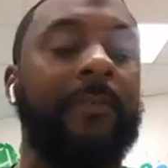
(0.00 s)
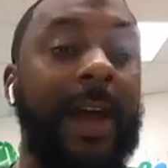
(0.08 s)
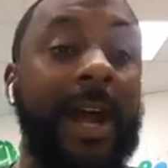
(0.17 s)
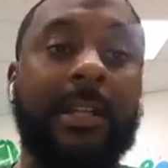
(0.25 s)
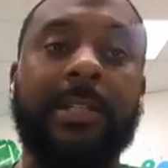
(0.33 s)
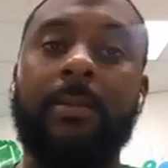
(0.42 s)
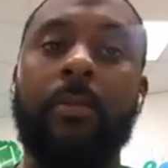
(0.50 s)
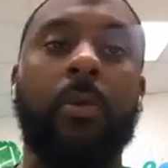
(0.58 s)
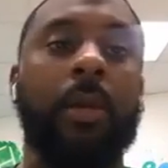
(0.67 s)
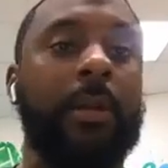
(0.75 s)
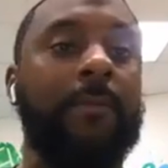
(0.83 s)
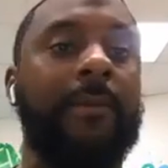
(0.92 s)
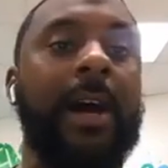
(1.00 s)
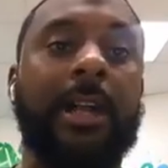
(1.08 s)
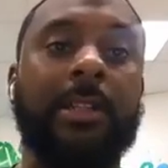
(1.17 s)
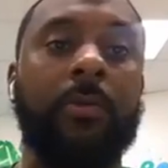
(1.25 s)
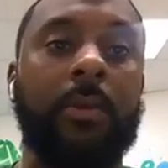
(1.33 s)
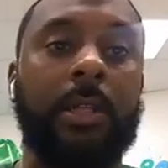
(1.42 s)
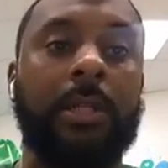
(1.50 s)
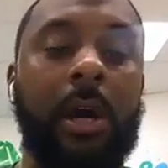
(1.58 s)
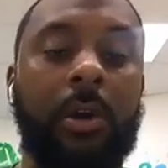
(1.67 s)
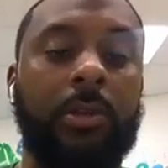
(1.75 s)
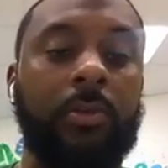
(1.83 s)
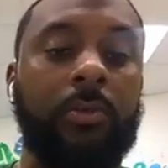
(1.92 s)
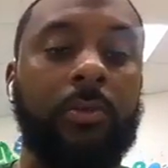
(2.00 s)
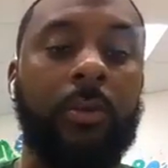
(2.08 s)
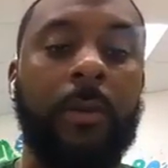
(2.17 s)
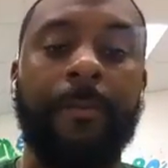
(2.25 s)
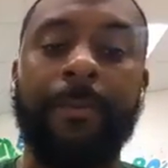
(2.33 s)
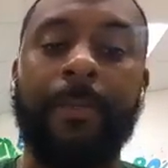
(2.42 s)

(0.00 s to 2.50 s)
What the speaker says: find someone to talk to.